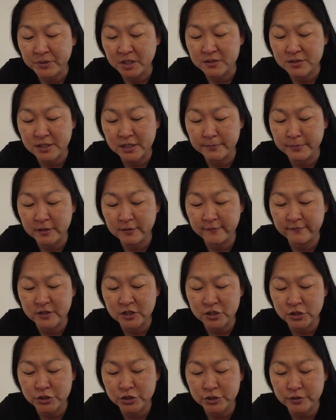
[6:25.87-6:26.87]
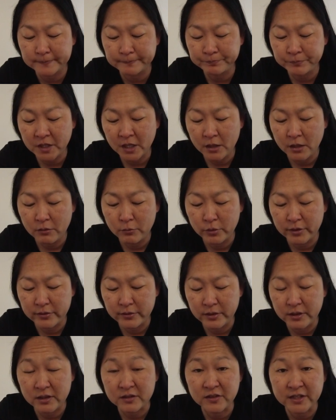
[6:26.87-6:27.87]
type of dish with
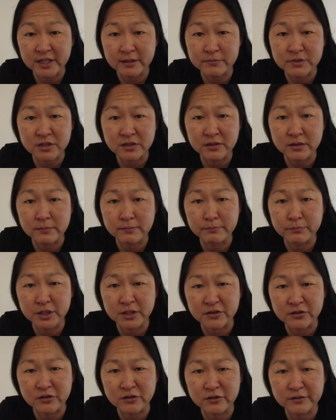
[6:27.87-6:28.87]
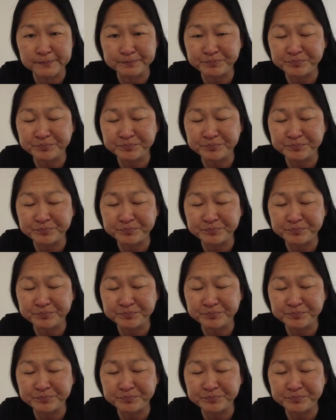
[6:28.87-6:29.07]
the clams and the butter,